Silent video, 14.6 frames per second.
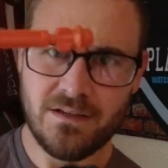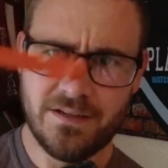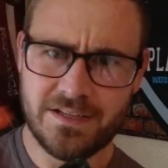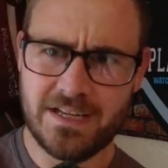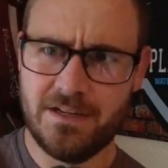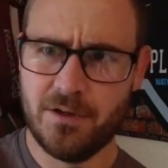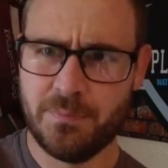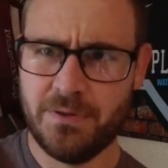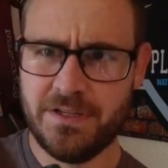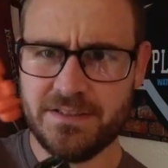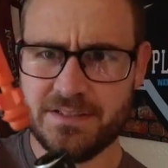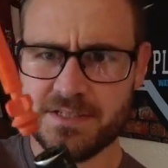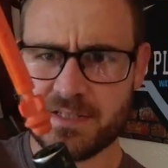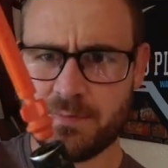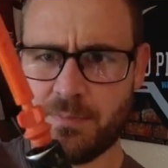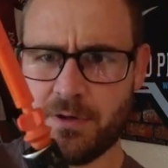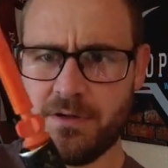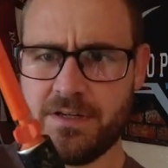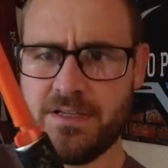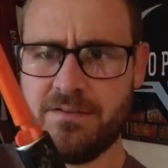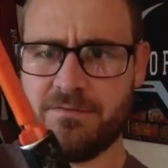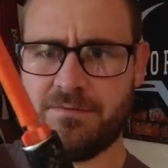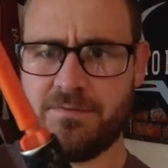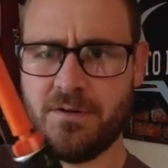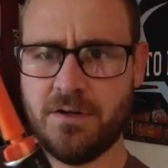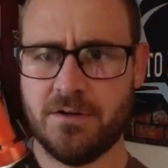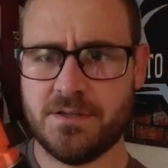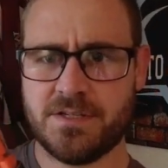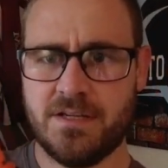Again, you're putting this part in
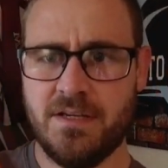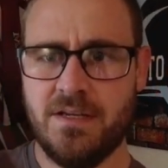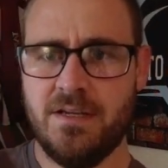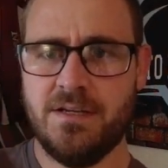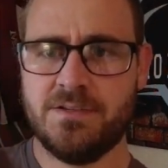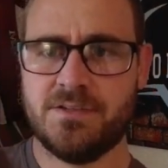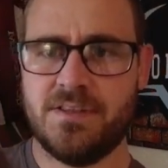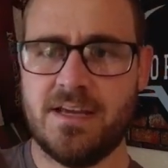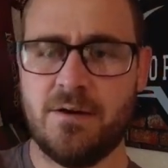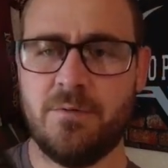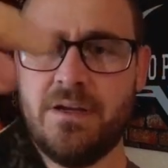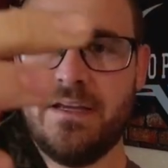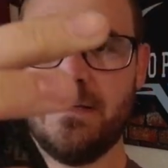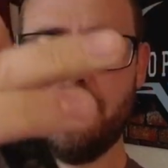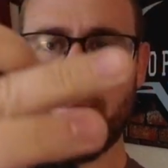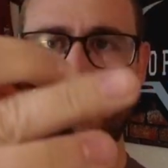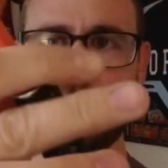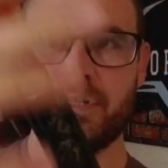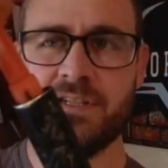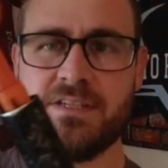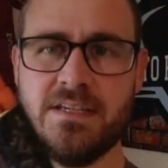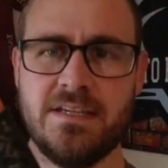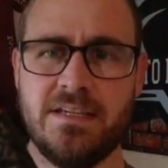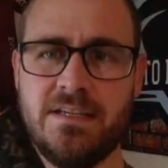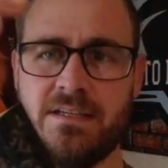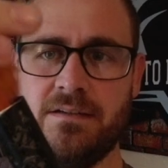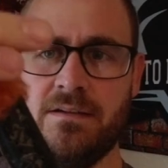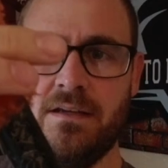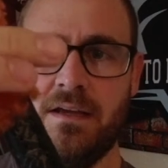first, so that way it pushes
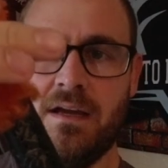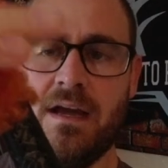in.